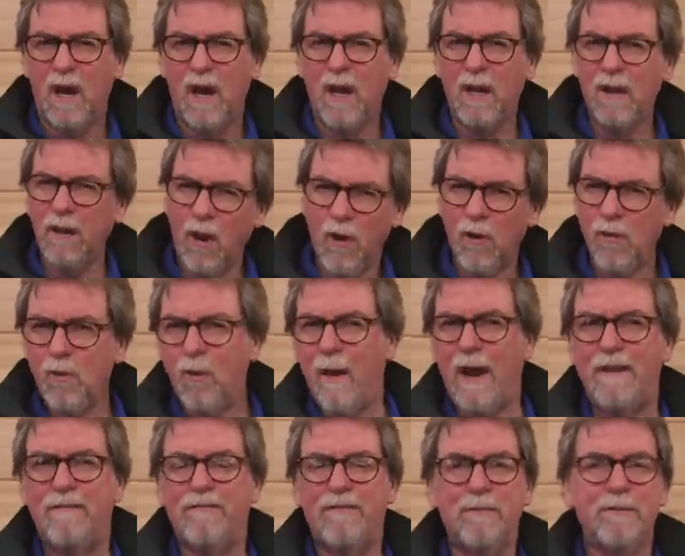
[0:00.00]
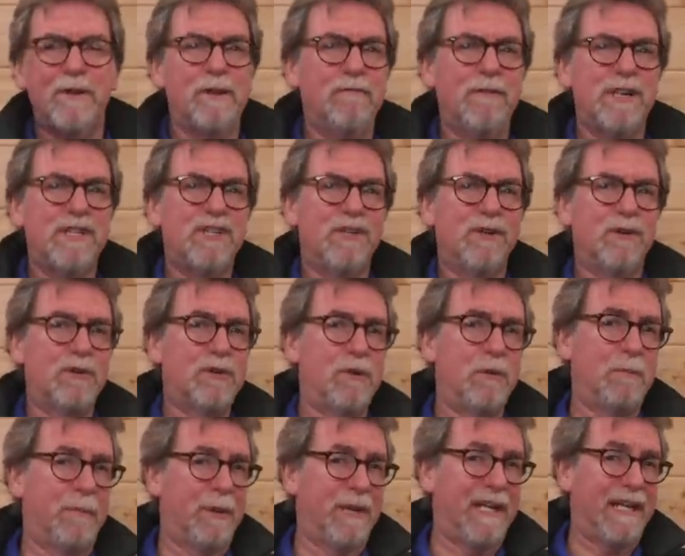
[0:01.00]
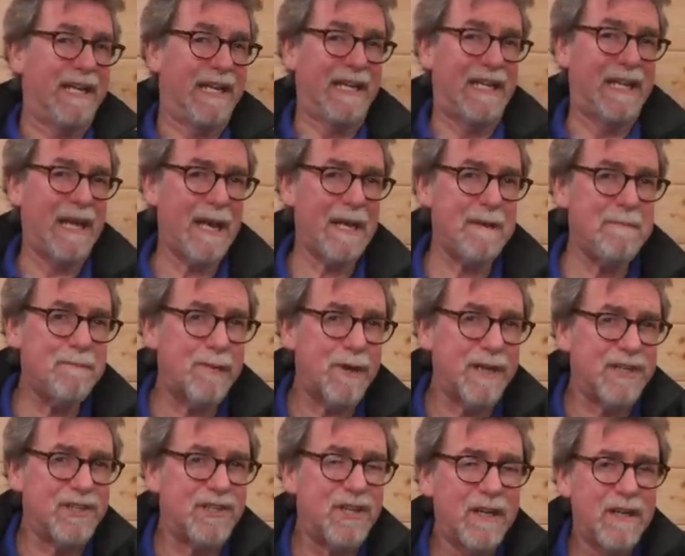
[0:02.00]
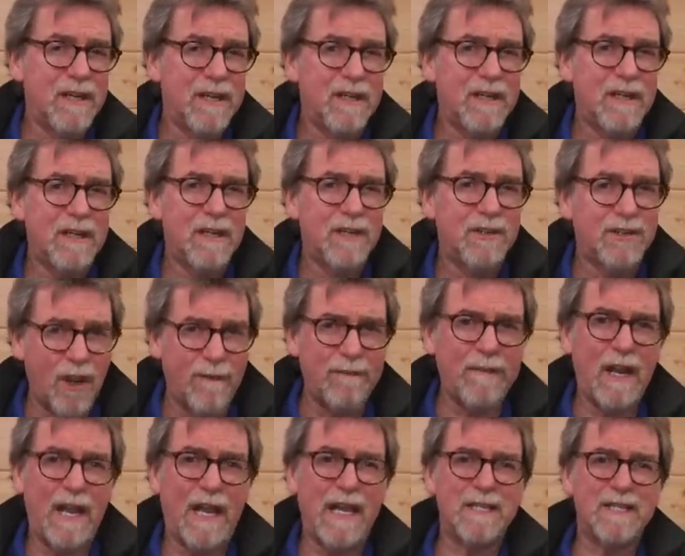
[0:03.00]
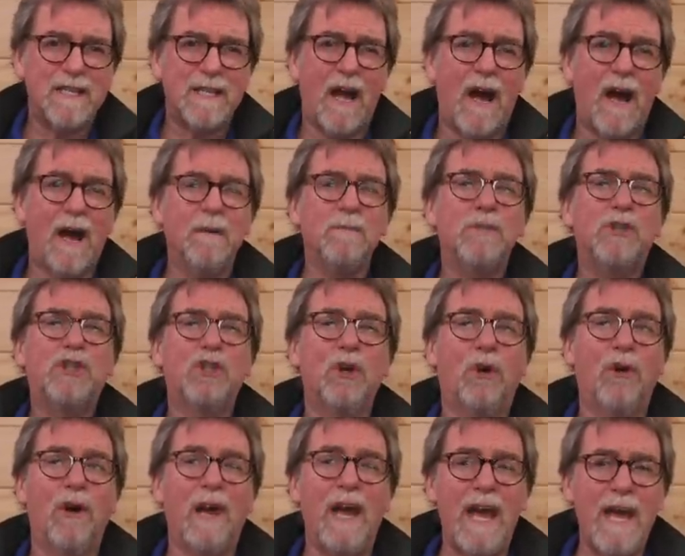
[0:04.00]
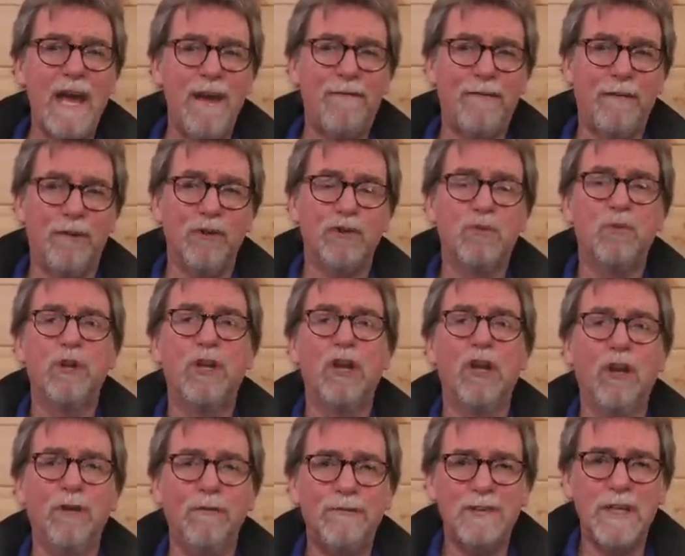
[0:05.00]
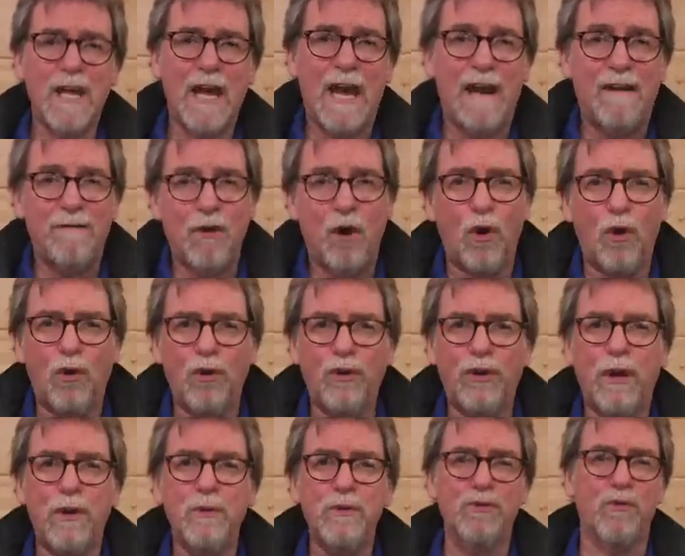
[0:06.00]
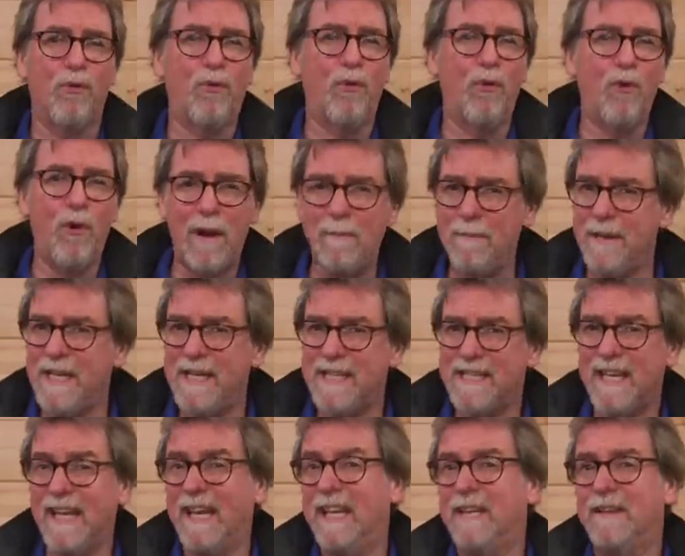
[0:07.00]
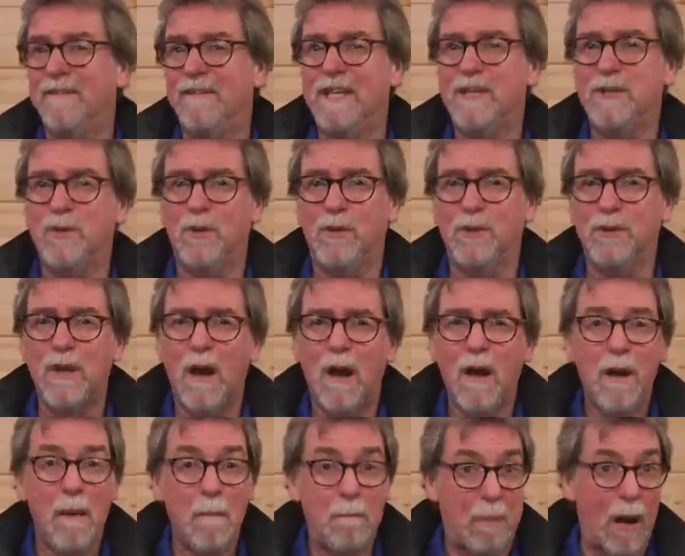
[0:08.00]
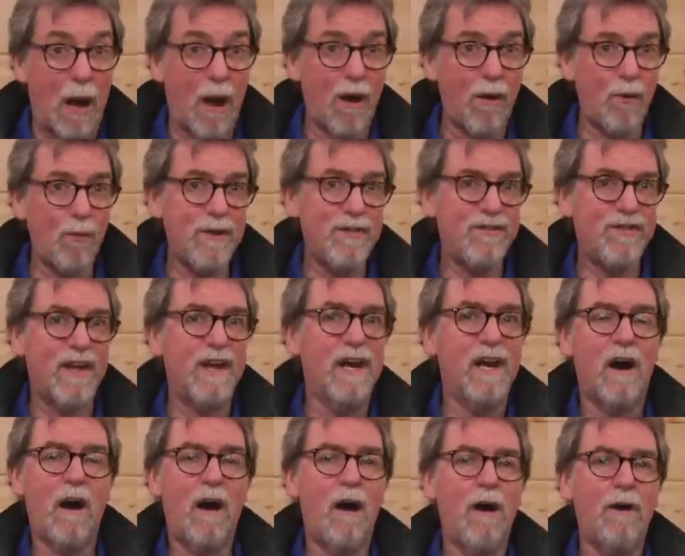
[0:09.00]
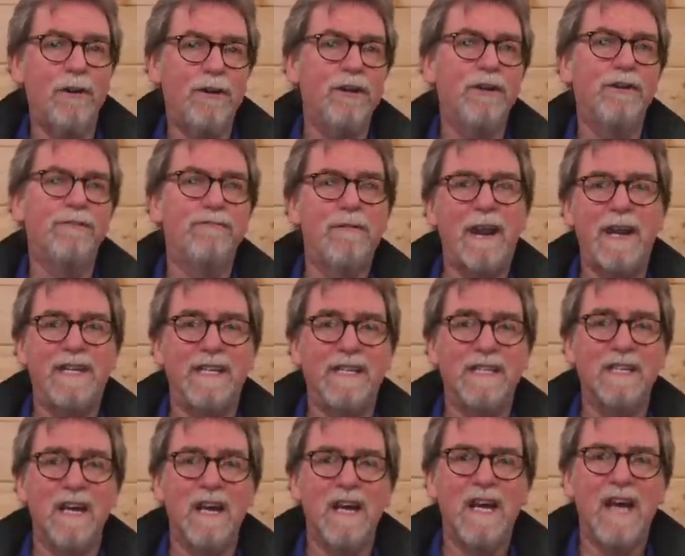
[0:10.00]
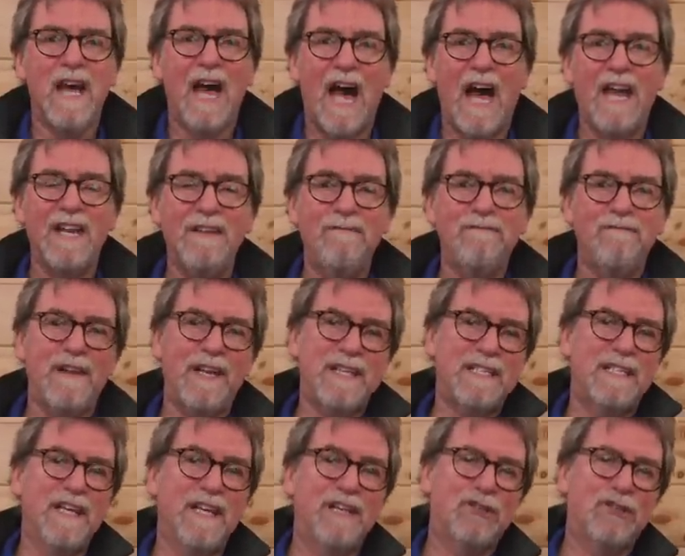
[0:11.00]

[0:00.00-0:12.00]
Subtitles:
a long way from the original company in Cambridge. Nonetheless, I'm sure Air Force would love to have all those reminiscing individuals part with their hard-earned readies and invest their